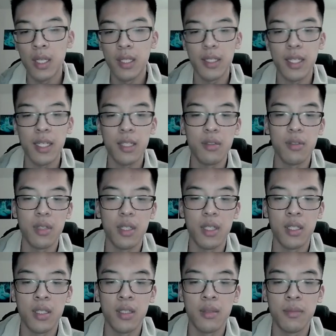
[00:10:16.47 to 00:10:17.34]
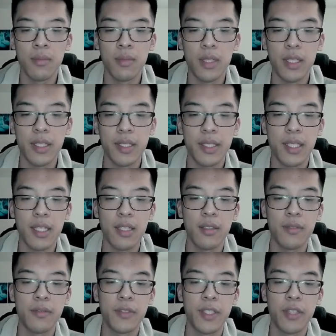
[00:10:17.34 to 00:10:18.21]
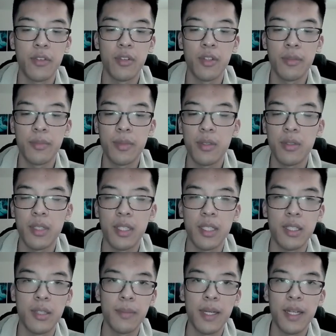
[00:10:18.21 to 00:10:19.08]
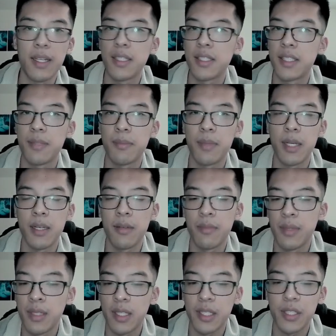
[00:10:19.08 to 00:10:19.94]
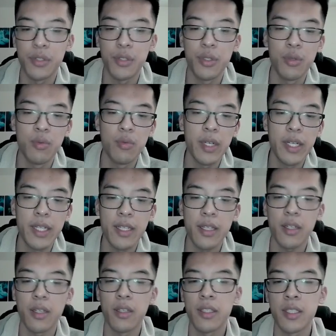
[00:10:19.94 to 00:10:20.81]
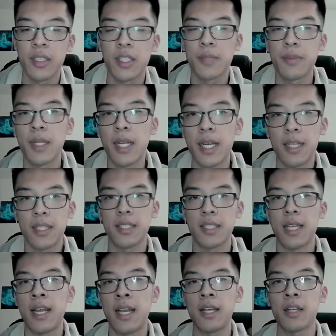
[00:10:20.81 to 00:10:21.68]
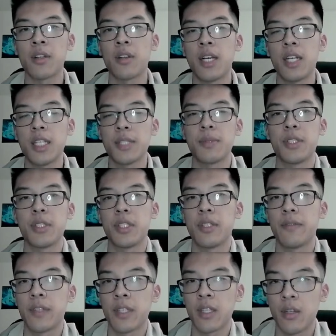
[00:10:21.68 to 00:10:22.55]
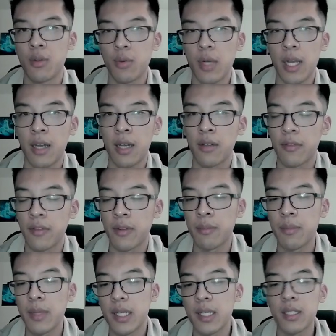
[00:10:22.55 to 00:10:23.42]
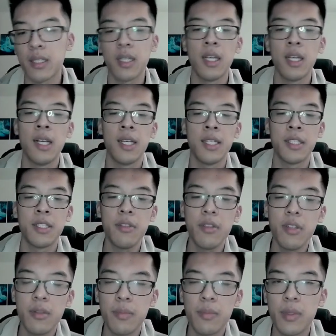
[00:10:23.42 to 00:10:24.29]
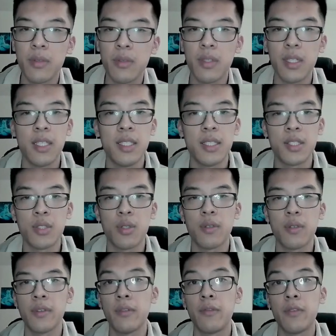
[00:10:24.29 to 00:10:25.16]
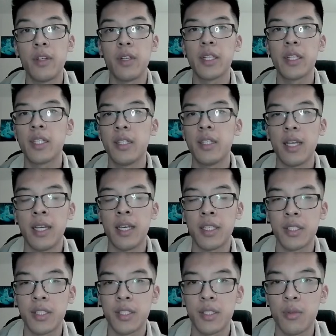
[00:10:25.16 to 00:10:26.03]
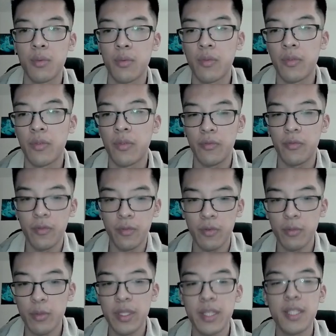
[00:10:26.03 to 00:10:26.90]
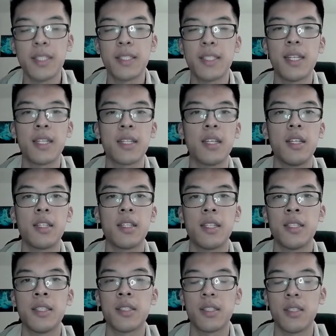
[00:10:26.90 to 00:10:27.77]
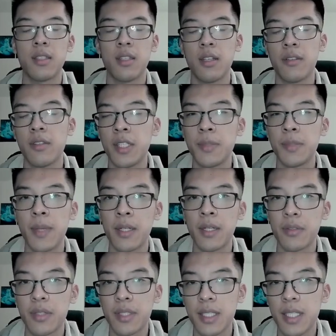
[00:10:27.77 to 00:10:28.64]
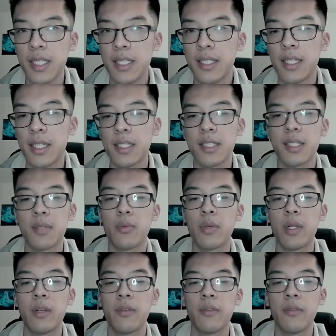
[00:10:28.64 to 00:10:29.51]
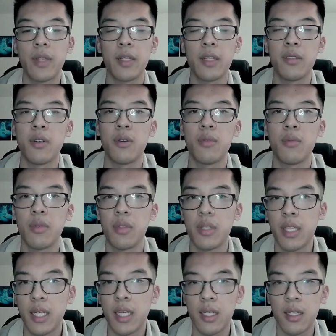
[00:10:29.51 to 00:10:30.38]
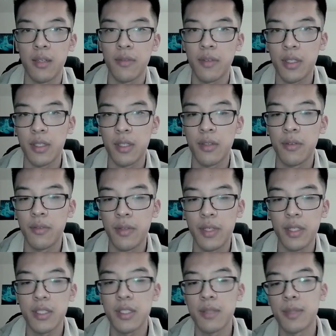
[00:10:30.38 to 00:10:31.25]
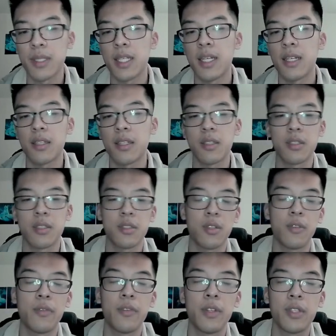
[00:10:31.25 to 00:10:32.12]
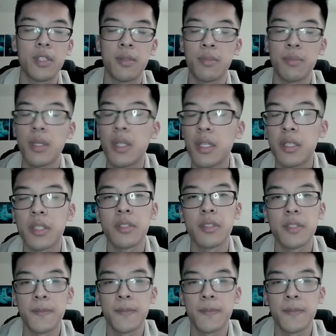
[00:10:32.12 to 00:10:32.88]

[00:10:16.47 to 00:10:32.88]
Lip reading: Now, instead of Sithria the Bold, in the past it might have been like 2 Radiant Guardians, but as aggro has been shifting out of the meta, Sithria the Bold is sort of a very good answer with this deck against a lot of these Banner City decks where they don't really have good fearsome attackers or fearsome blockers.